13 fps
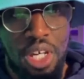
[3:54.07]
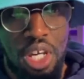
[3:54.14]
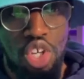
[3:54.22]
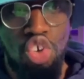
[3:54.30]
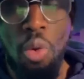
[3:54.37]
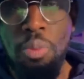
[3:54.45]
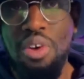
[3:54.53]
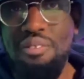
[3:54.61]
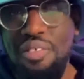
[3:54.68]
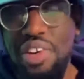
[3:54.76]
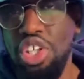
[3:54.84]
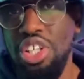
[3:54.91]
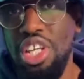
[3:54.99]
Your
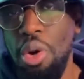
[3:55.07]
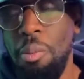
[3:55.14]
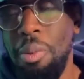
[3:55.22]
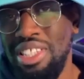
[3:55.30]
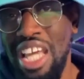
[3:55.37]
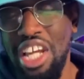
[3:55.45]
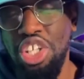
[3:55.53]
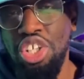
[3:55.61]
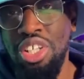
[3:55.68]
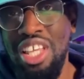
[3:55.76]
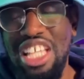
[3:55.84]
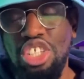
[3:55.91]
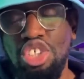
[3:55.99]
provision and your protection
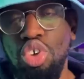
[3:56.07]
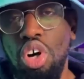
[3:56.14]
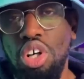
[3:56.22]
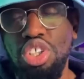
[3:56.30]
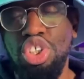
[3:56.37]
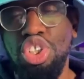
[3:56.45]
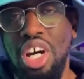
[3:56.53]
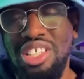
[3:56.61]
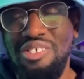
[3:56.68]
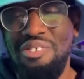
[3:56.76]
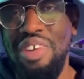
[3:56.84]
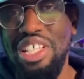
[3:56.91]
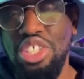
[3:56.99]
is not just
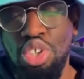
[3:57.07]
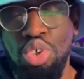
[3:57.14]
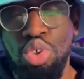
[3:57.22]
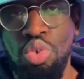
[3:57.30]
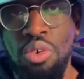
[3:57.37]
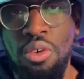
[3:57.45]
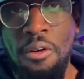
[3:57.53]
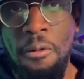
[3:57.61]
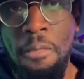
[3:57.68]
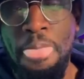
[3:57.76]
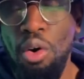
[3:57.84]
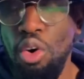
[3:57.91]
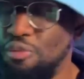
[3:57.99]
physical
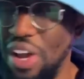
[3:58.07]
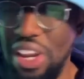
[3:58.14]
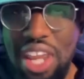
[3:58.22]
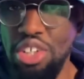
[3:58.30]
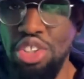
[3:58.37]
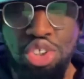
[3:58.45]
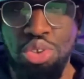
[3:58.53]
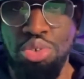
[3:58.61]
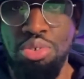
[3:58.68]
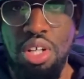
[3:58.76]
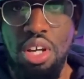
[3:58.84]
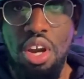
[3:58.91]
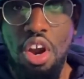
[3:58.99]
or financial.
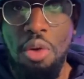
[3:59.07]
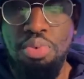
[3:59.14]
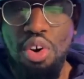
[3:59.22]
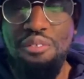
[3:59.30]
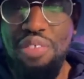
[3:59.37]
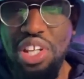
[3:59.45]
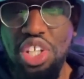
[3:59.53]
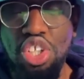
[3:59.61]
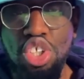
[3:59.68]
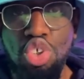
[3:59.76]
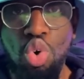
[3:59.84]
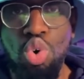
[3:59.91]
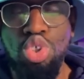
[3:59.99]
Provision is
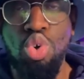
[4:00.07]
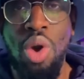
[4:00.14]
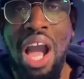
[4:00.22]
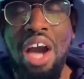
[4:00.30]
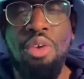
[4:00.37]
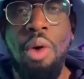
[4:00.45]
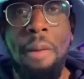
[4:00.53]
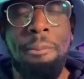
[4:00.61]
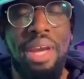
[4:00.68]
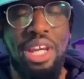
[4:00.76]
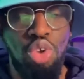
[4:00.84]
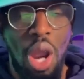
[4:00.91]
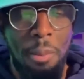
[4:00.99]
also, how do I make
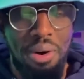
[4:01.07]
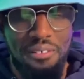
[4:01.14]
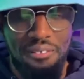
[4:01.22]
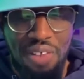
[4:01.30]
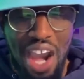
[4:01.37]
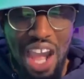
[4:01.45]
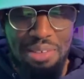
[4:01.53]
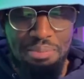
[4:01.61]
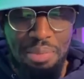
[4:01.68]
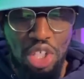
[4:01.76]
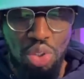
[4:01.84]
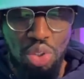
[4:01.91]
sure I provide and make sure